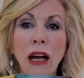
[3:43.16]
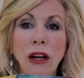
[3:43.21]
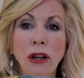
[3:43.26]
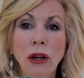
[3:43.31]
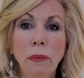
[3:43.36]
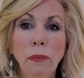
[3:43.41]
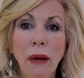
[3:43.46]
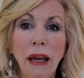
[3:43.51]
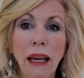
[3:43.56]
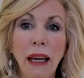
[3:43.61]

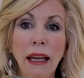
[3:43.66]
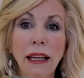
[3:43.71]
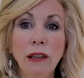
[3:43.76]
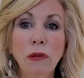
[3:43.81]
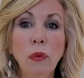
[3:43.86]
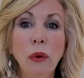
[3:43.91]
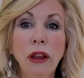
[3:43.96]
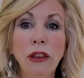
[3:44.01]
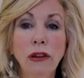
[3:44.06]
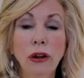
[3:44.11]
Could be
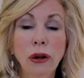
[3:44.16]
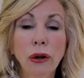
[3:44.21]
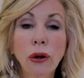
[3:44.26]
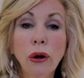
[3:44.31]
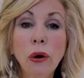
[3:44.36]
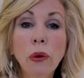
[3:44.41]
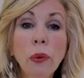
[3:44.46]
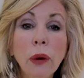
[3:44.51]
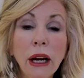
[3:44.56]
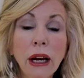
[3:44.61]
with your
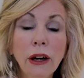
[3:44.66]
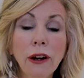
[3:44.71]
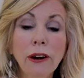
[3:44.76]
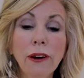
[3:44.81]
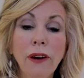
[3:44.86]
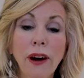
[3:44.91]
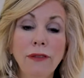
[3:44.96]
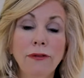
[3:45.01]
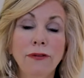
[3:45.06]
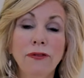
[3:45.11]

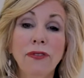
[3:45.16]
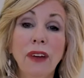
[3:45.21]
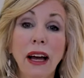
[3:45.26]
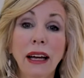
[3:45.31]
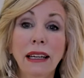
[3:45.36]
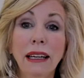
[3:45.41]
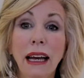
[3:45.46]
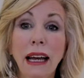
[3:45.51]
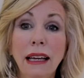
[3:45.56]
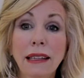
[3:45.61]
career and
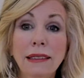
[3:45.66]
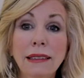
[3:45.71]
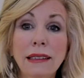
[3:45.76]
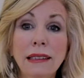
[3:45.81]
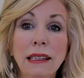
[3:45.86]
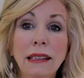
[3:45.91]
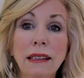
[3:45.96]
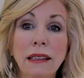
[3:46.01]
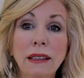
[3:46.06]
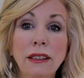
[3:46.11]

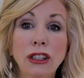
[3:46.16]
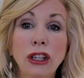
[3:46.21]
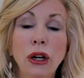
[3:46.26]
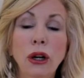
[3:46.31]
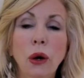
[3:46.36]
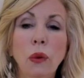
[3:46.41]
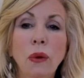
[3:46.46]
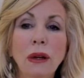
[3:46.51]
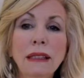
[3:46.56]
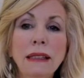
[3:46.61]
finances. You
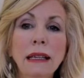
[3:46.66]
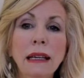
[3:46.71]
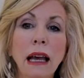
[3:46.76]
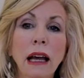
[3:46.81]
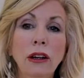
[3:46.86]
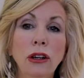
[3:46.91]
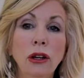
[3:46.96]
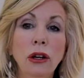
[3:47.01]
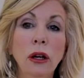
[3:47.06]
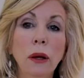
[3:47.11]
know, once
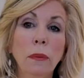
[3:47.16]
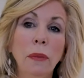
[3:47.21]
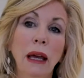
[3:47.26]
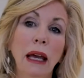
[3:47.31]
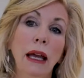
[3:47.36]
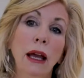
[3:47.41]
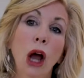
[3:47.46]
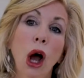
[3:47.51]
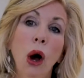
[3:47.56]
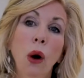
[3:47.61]
again, you could
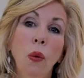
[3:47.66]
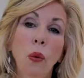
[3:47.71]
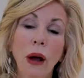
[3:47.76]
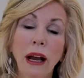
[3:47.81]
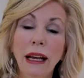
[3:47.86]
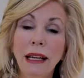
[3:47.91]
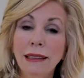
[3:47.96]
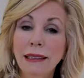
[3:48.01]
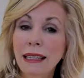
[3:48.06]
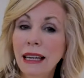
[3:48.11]
be
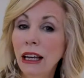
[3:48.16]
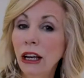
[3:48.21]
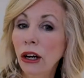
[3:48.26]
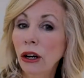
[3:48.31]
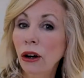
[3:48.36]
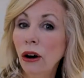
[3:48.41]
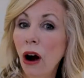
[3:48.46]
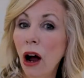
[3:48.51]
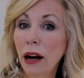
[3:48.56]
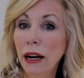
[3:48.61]
waiting to
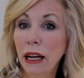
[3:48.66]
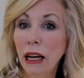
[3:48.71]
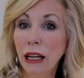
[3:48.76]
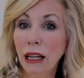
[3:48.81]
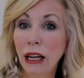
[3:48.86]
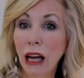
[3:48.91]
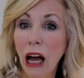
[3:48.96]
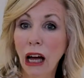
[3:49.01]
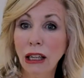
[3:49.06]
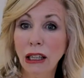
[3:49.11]
hear on
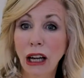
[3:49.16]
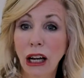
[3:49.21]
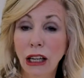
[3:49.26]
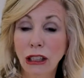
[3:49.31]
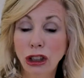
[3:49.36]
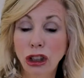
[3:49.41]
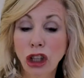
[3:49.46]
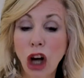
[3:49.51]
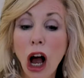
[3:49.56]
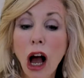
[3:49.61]
a
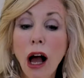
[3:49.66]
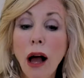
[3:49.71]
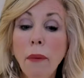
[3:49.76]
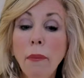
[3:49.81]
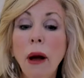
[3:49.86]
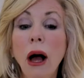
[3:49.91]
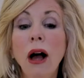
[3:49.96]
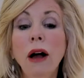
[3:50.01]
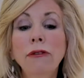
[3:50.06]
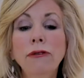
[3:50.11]
job
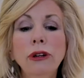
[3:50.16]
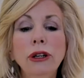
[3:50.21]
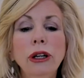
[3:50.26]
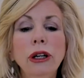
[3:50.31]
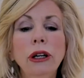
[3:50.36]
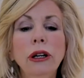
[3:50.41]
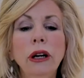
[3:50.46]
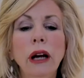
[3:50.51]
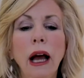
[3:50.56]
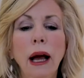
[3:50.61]

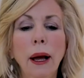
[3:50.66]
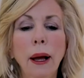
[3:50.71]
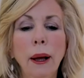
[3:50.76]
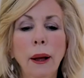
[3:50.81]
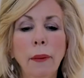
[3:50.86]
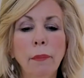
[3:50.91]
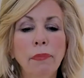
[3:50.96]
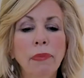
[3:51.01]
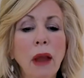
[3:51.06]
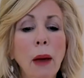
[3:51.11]
offer.
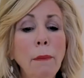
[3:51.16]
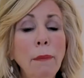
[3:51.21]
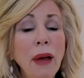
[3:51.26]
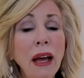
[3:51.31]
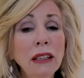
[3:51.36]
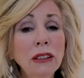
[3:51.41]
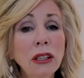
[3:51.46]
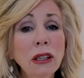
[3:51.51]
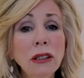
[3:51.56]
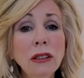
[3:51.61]
The
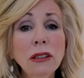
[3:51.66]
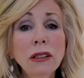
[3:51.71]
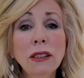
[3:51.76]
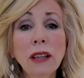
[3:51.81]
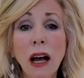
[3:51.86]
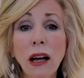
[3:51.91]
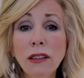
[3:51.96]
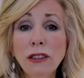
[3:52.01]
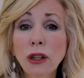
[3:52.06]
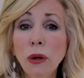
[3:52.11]
Pentacles
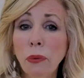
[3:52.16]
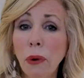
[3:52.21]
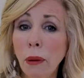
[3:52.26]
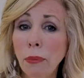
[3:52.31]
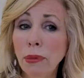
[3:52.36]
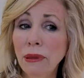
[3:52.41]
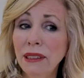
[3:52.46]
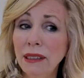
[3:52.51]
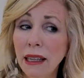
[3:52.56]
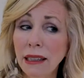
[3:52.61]
also
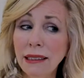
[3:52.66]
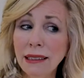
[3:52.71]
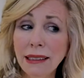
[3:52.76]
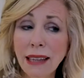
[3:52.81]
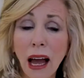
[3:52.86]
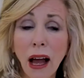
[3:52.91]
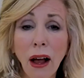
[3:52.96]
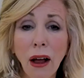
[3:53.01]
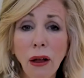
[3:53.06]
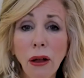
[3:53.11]
represents
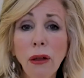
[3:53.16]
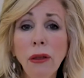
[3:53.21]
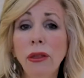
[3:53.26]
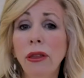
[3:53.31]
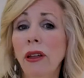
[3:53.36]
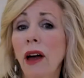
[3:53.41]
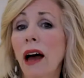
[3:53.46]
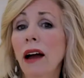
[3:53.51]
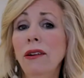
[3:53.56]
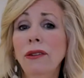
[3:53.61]

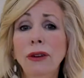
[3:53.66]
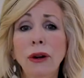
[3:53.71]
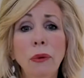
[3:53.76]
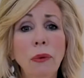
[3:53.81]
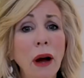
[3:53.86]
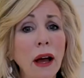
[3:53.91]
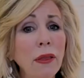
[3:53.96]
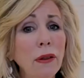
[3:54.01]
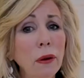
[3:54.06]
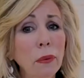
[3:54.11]
health. I don't know
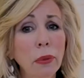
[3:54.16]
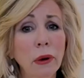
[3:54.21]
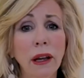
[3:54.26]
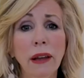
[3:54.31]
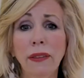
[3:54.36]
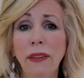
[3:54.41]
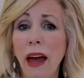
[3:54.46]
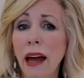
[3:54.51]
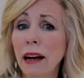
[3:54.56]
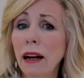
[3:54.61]
why they're
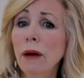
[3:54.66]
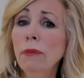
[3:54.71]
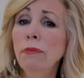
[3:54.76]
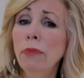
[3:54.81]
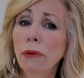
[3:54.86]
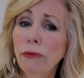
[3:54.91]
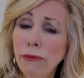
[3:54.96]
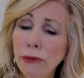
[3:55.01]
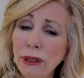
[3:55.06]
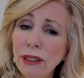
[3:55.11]
bringing that up,
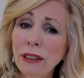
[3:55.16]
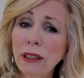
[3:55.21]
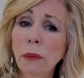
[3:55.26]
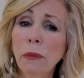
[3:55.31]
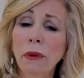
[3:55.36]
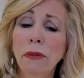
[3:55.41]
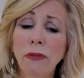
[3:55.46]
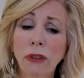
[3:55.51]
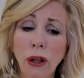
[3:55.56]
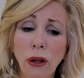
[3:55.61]
but for
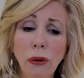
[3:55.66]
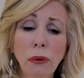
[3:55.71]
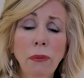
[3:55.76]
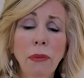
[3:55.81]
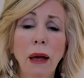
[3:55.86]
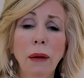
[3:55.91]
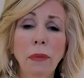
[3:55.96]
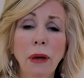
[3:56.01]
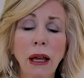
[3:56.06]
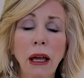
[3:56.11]
some of you,
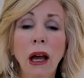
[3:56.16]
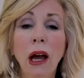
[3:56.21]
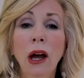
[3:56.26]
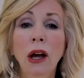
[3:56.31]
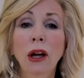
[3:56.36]
maybe